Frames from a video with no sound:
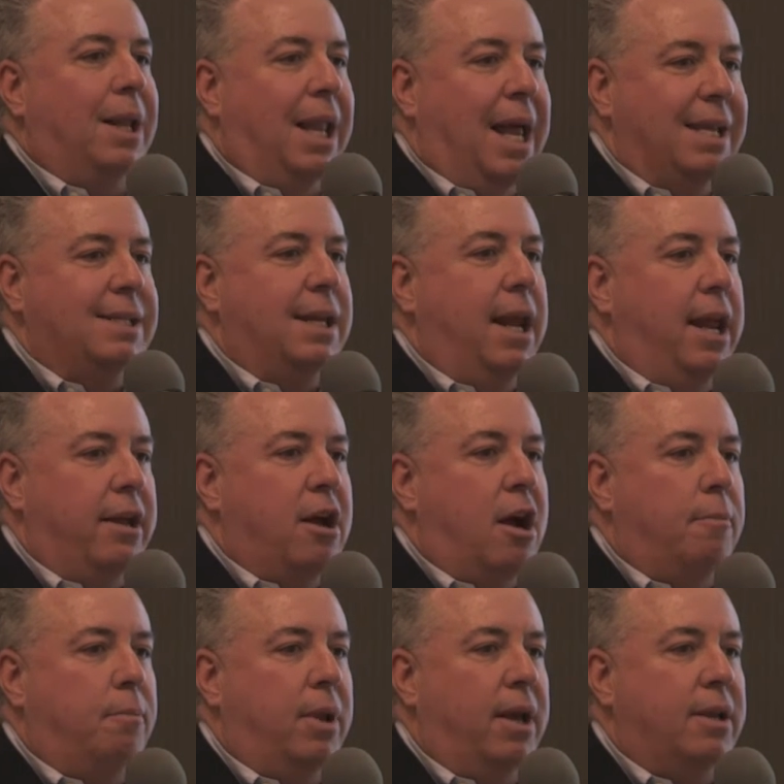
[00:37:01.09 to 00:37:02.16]
glycinate
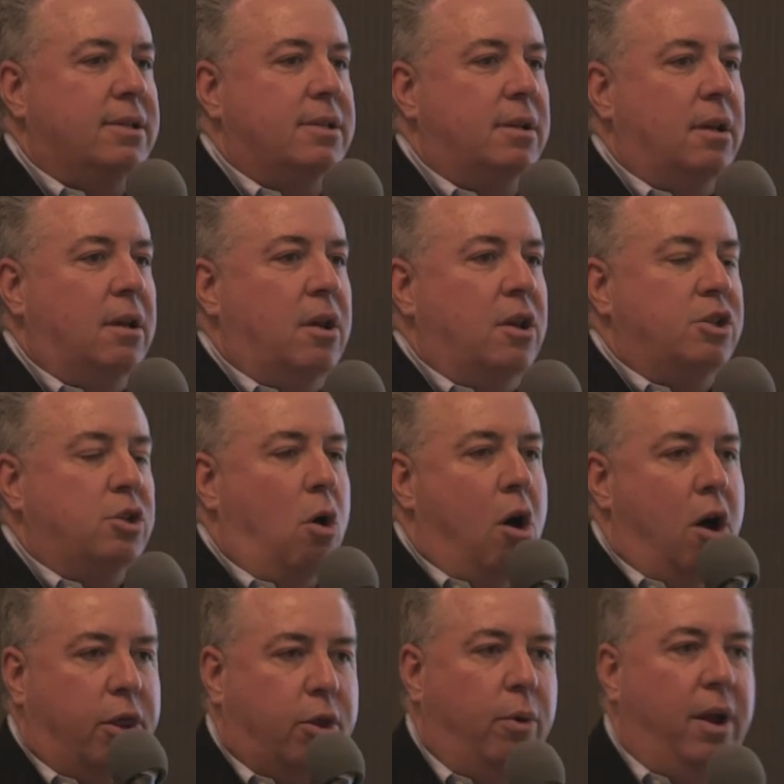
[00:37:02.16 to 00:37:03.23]
complex. So
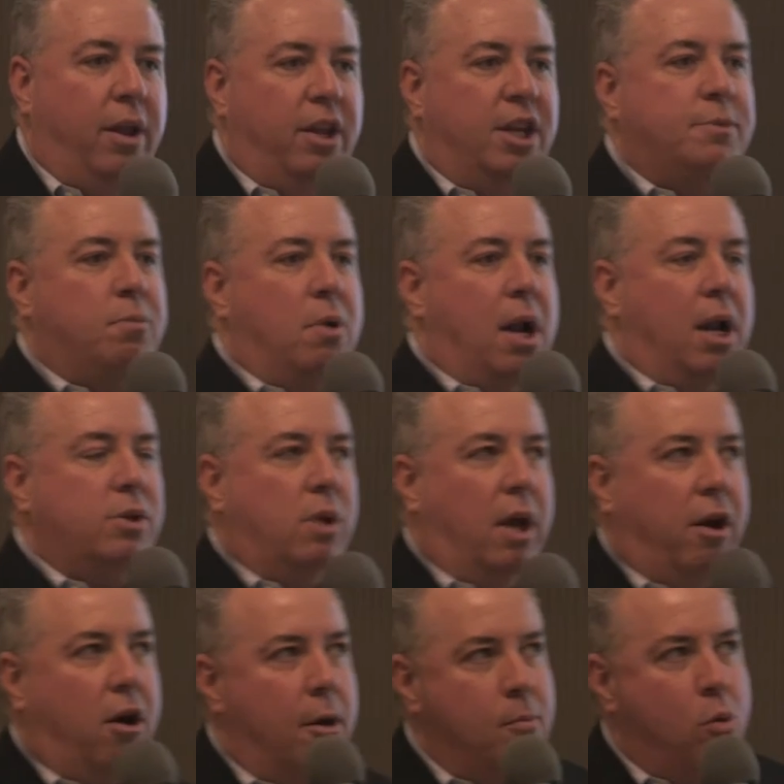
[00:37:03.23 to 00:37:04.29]
all three of these products,
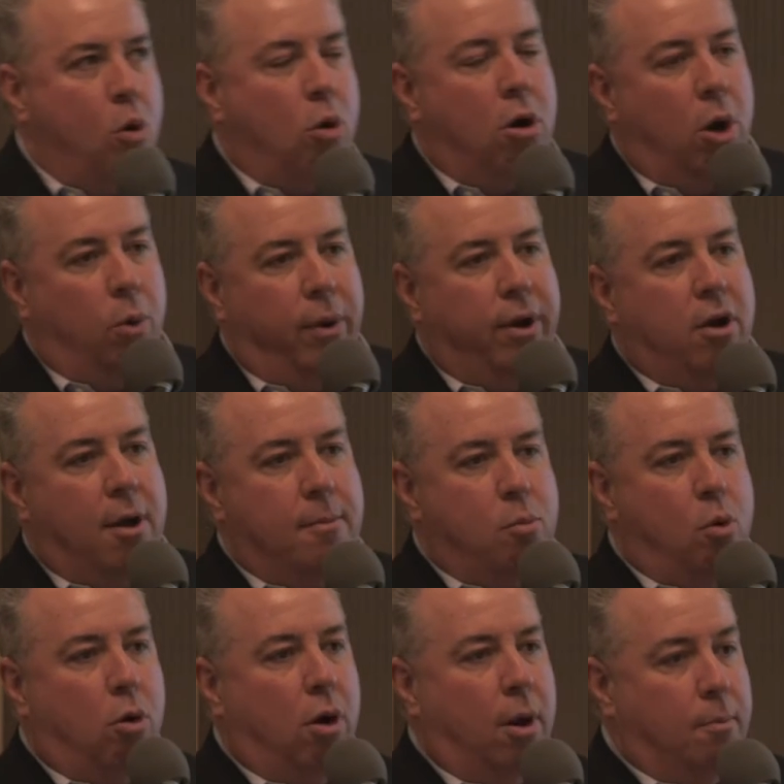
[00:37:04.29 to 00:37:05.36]
like our boron, we call
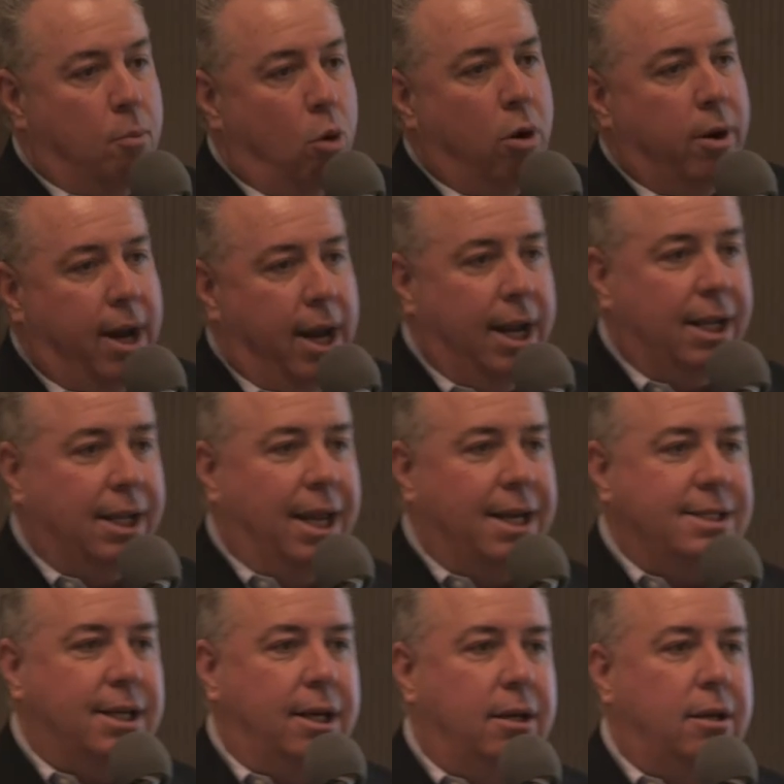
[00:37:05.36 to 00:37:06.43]
boron borogenic
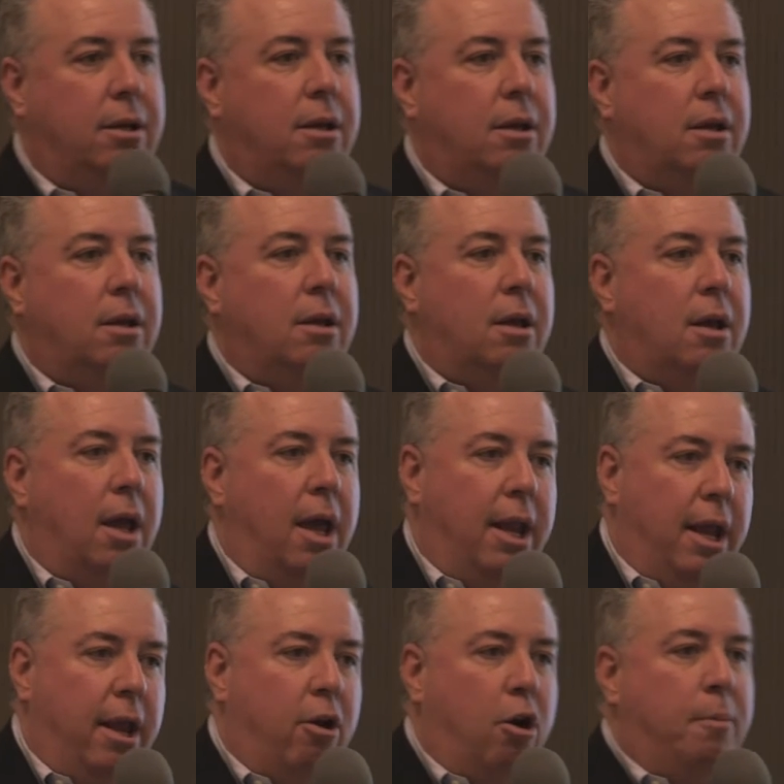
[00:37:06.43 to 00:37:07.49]
glycine, and
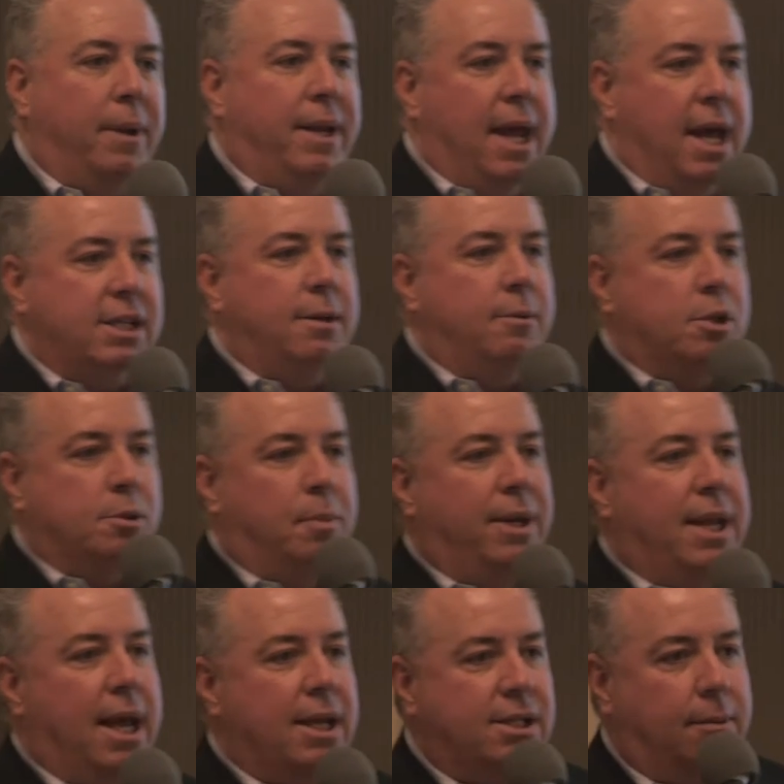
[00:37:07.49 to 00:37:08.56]
then our potassium is
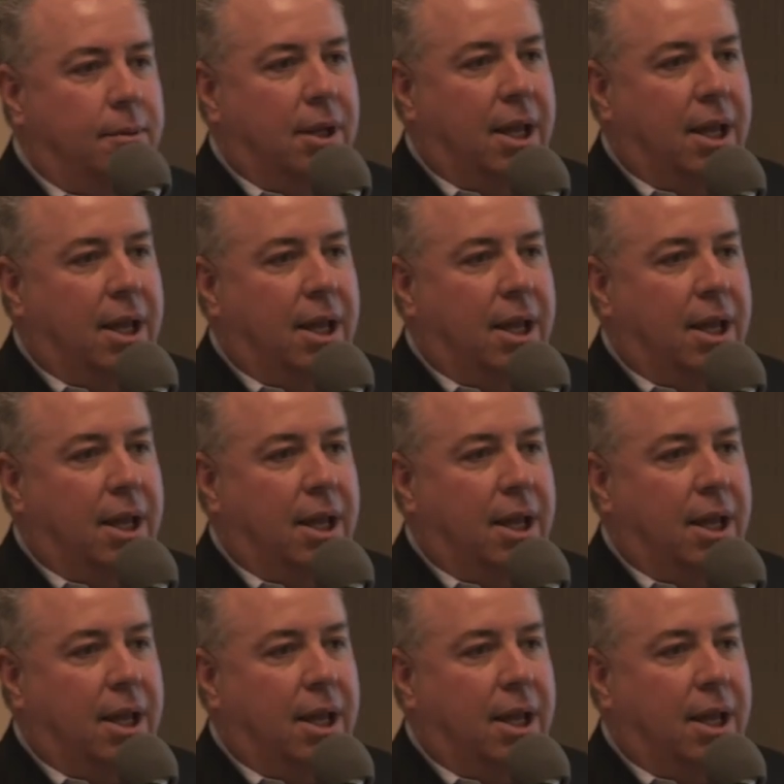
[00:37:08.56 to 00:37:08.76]
potassium